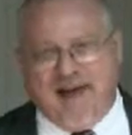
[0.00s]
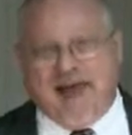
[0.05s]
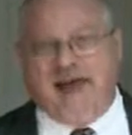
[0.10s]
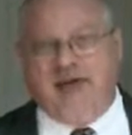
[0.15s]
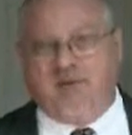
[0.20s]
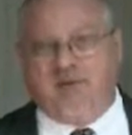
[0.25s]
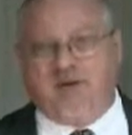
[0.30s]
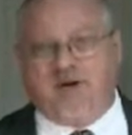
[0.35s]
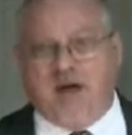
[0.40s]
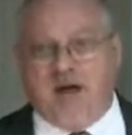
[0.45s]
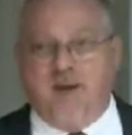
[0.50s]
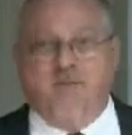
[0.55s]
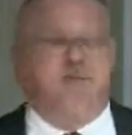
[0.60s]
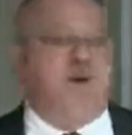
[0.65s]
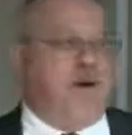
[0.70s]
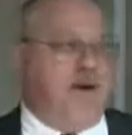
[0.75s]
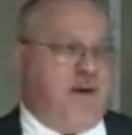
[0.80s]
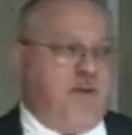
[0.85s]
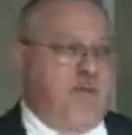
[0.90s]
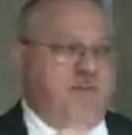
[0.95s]
A man would
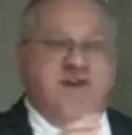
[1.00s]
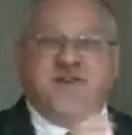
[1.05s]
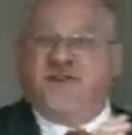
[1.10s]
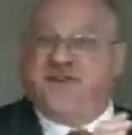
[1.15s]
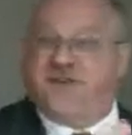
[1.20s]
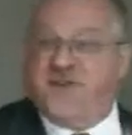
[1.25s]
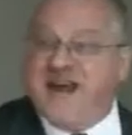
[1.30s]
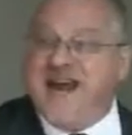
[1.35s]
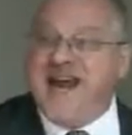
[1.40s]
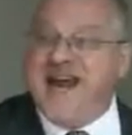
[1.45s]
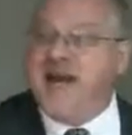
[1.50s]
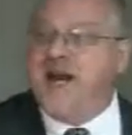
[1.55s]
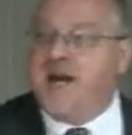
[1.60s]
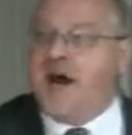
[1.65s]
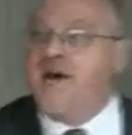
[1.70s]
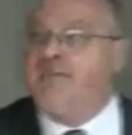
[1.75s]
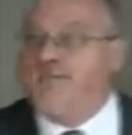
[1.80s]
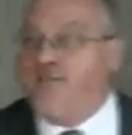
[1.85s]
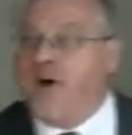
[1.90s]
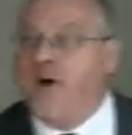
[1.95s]
come. The
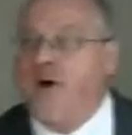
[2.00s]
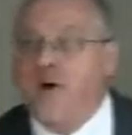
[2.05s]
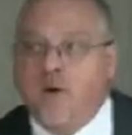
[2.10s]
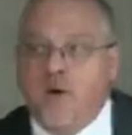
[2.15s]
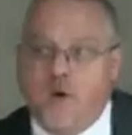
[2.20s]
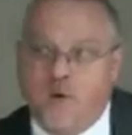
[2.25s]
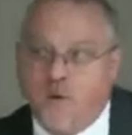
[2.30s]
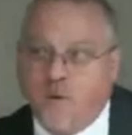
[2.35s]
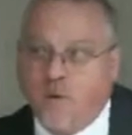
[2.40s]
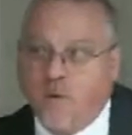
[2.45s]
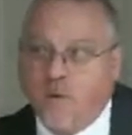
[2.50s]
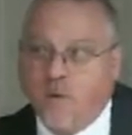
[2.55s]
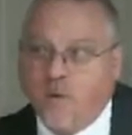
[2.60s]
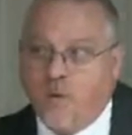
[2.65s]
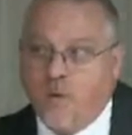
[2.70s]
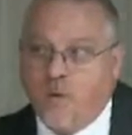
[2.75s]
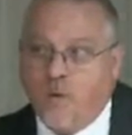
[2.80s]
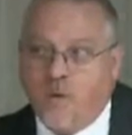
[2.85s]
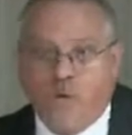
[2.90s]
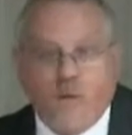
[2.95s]
seed of the
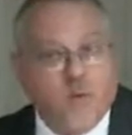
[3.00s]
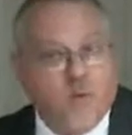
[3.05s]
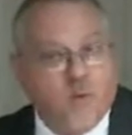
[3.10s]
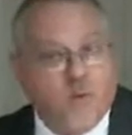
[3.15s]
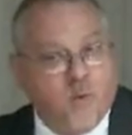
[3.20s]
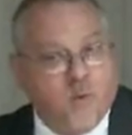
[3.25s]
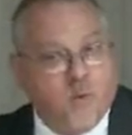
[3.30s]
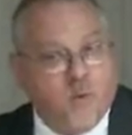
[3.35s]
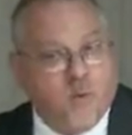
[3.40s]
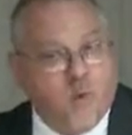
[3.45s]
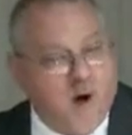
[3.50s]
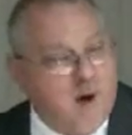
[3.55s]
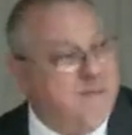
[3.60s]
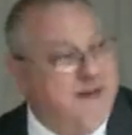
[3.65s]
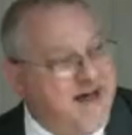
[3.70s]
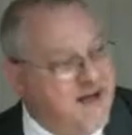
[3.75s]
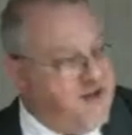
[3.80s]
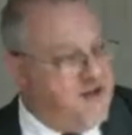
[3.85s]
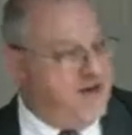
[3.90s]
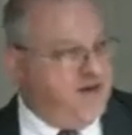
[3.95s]

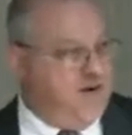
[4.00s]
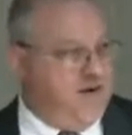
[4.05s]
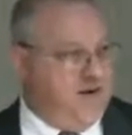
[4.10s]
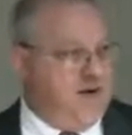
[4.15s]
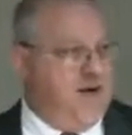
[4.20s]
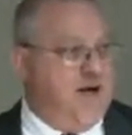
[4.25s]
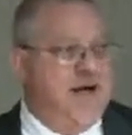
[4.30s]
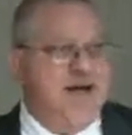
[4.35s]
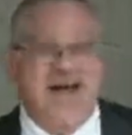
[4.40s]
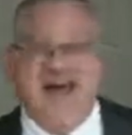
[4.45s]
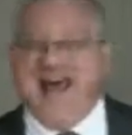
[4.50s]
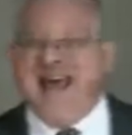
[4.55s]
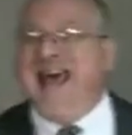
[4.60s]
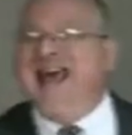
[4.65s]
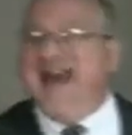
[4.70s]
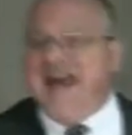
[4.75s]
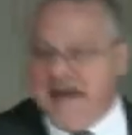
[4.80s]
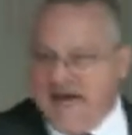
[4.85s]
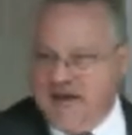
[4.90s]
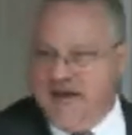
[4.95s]
woman,
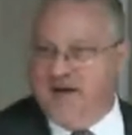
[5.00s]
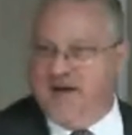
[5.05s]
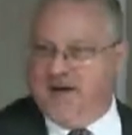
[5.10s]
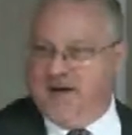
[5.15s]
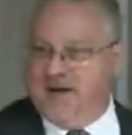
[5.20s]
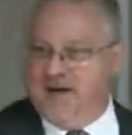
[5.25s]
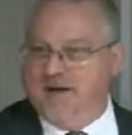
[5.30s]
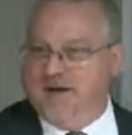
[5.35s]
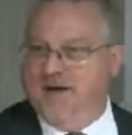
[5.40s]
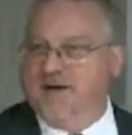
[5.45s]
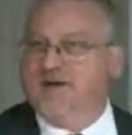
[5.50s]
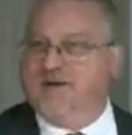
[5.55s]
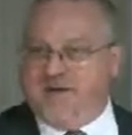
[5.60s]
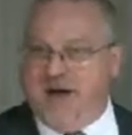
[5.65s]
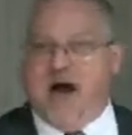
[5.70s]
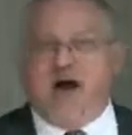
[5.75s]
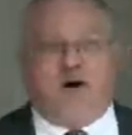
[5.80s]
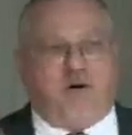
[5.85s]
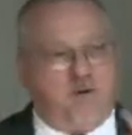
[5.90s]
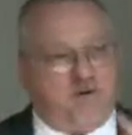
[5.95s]
He
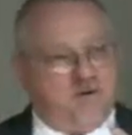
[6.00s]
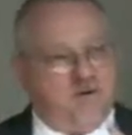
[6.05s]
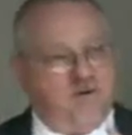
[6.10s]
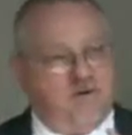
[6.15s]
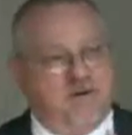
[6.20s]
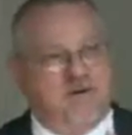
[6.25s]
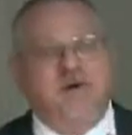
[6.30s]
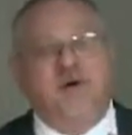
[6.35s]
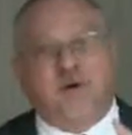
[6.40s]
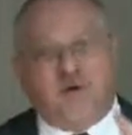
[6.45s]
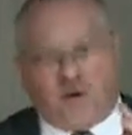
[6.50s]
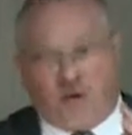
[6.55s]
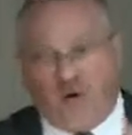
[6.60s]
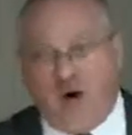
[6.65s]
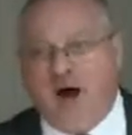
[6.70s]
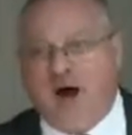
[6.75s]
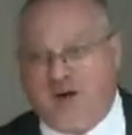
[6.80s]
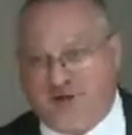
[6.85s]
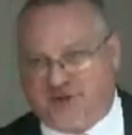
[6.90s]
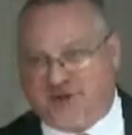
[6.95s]
shall
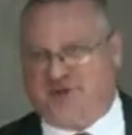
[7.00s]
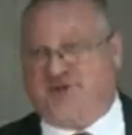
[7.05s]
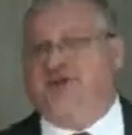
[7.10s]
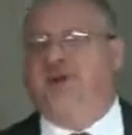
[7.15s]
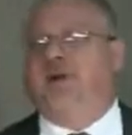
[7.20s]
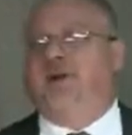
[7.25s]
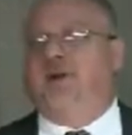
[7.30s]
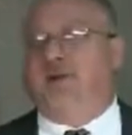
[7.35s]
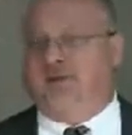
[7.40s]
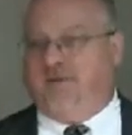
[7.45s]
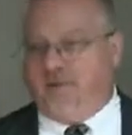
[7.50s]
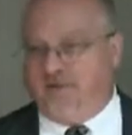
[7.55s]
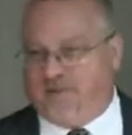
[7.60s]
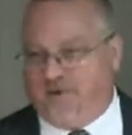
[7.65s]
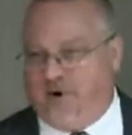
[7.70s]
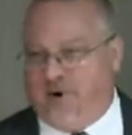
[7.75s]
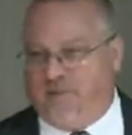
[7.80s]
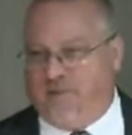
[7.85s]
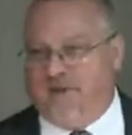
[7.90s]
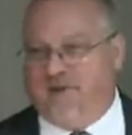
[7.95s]
crush the
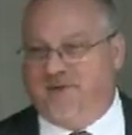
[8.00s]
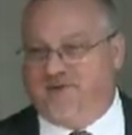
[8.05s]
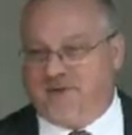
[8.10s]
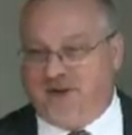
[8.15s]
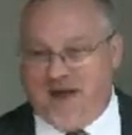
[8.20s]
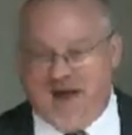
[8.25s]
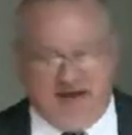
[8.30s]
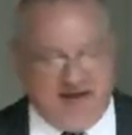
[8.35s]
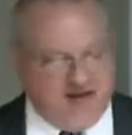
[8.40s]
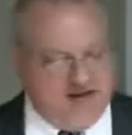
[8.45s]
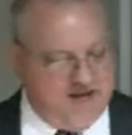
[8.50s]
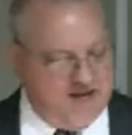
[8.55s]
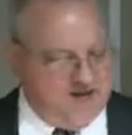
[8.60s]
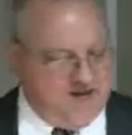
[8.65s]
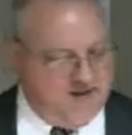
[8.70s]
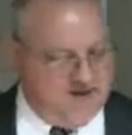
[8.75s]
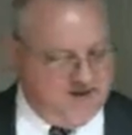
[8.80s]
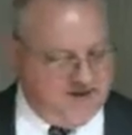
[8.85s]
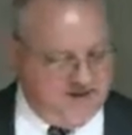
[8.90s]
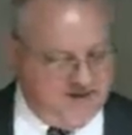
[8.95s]
serpent's
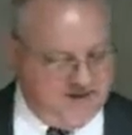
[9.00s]
head.